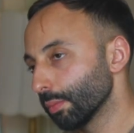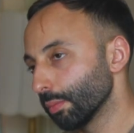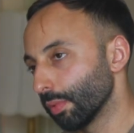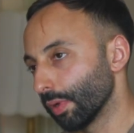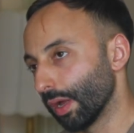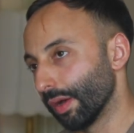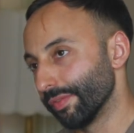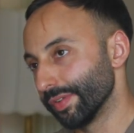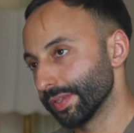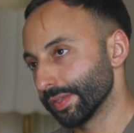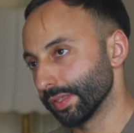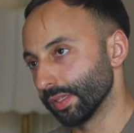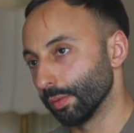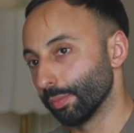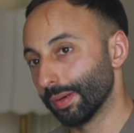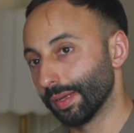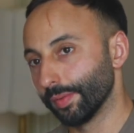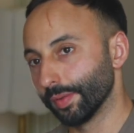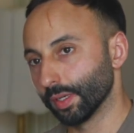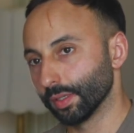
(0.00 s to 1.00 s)
But obviously,
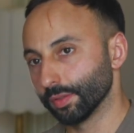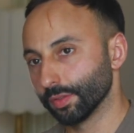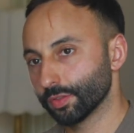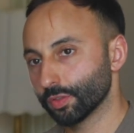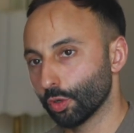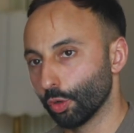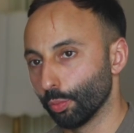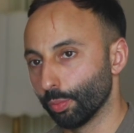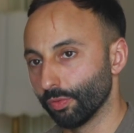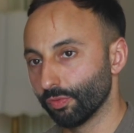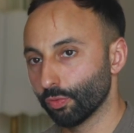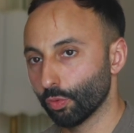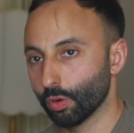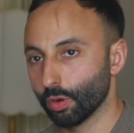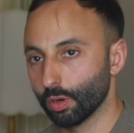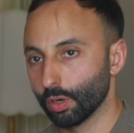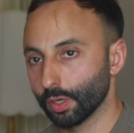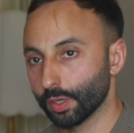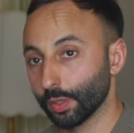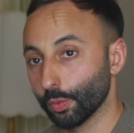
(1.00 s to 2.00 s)
depending on the scope of
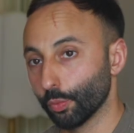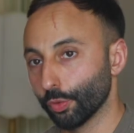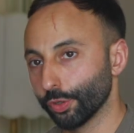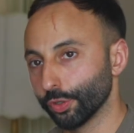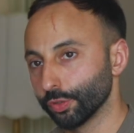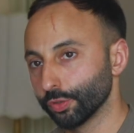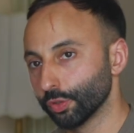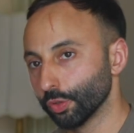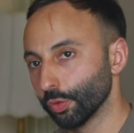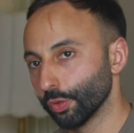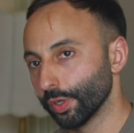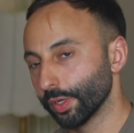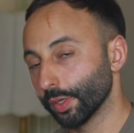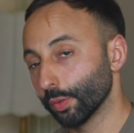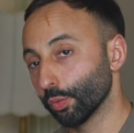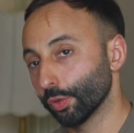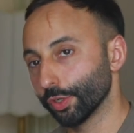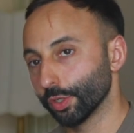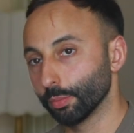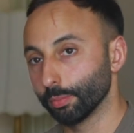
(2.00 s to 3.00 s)
work and what you're
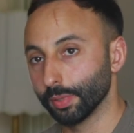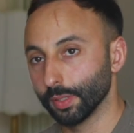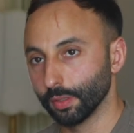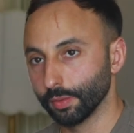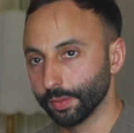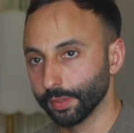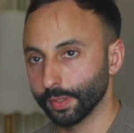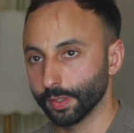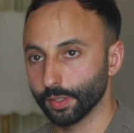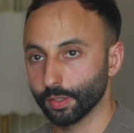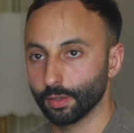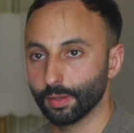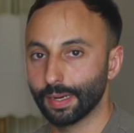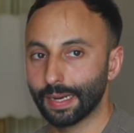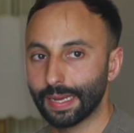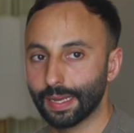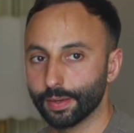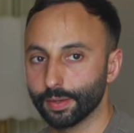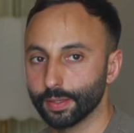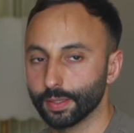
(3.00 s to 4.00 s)
doing, what you're building or
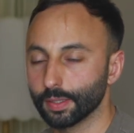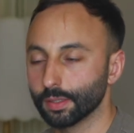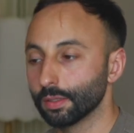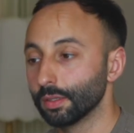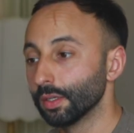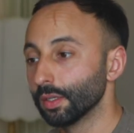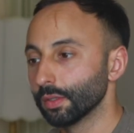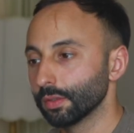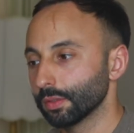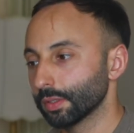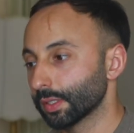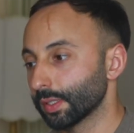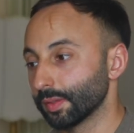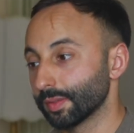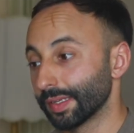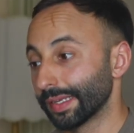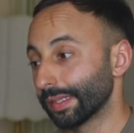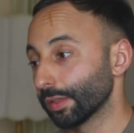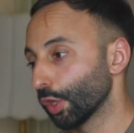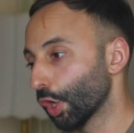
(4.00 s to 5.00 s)
adding, can
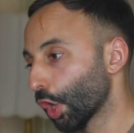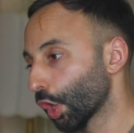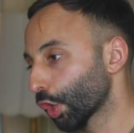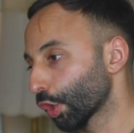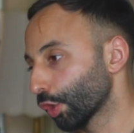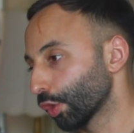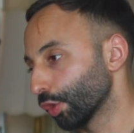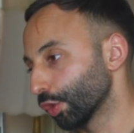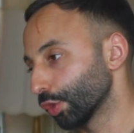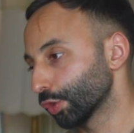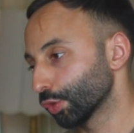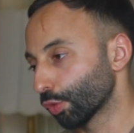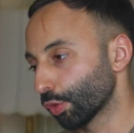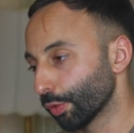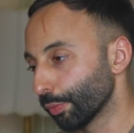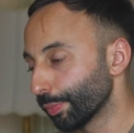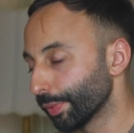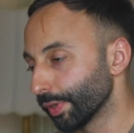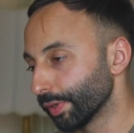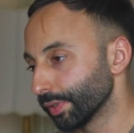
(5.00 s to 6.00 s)
take longer or
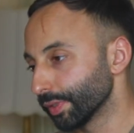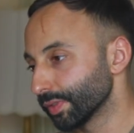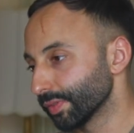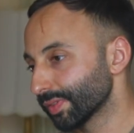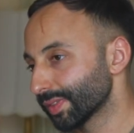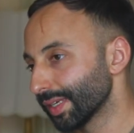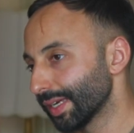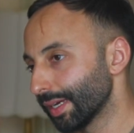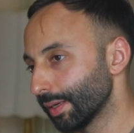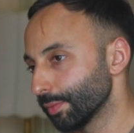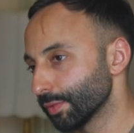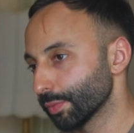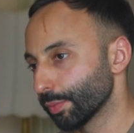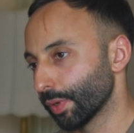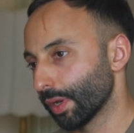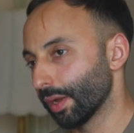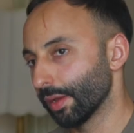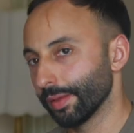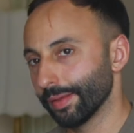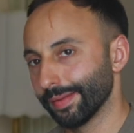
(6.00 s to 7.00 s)
shorter periods of times.
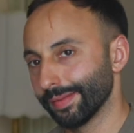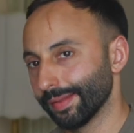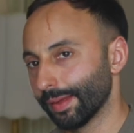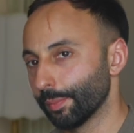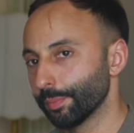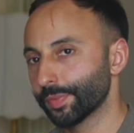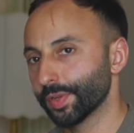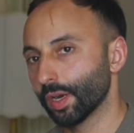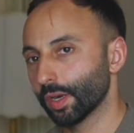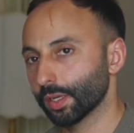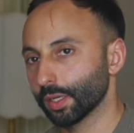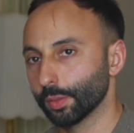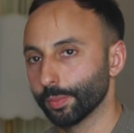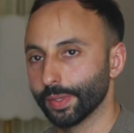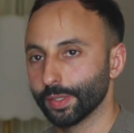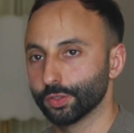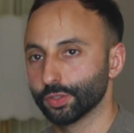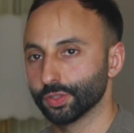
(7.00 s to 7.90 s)
But I'm talking about